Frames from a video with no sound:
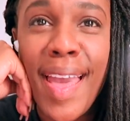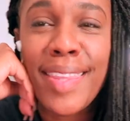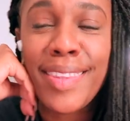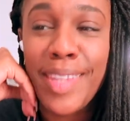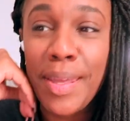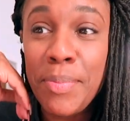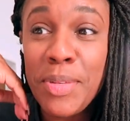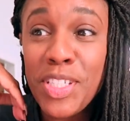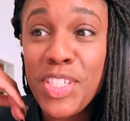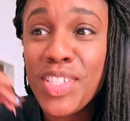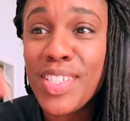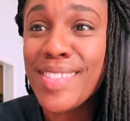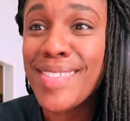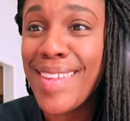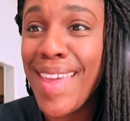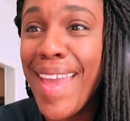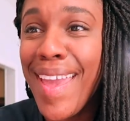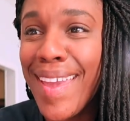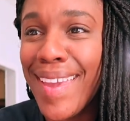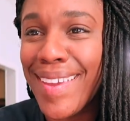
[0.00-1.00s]
And let me
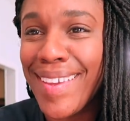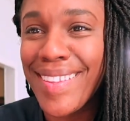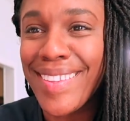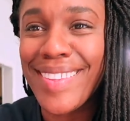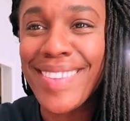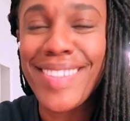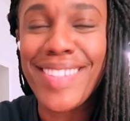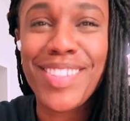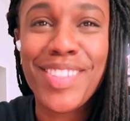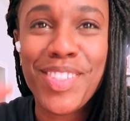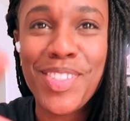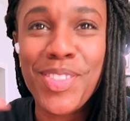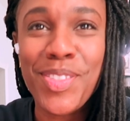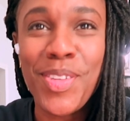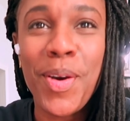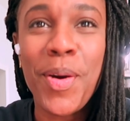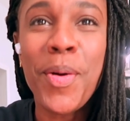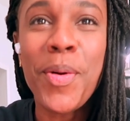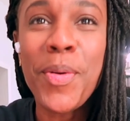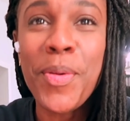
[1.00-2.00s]
just say that this
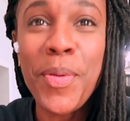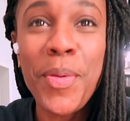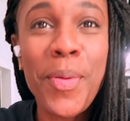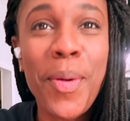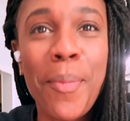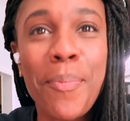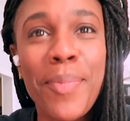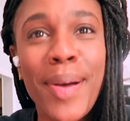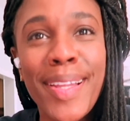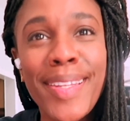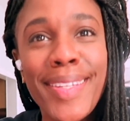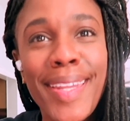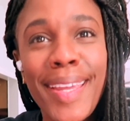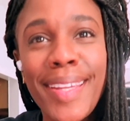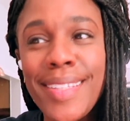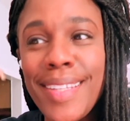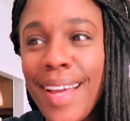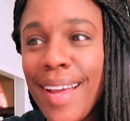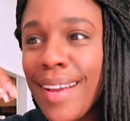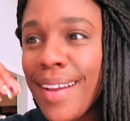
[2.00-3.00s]
whole
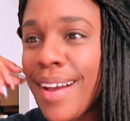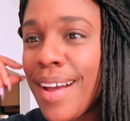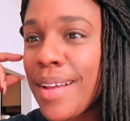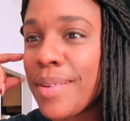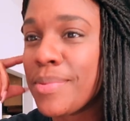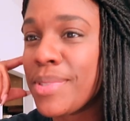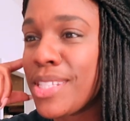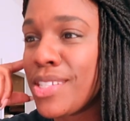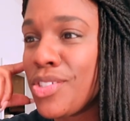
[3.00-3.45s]
Monday.com